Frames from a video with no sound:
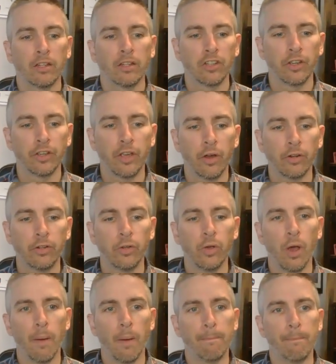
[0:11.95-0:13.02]
So you go
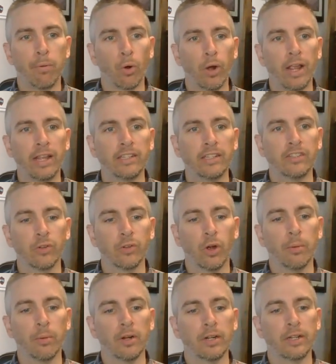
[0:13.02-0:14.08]
to
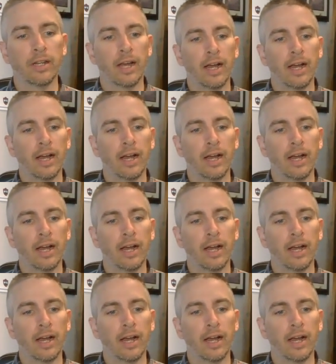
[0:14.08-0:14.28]
brainstormer